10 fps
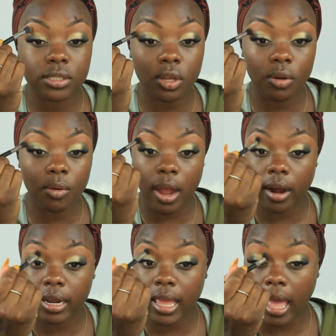so I
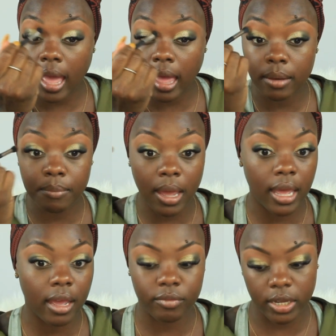already had
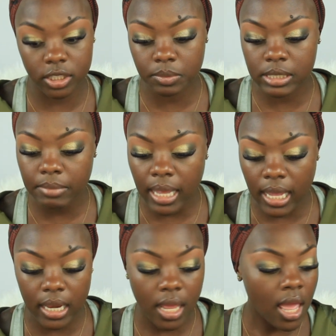my arrangements made.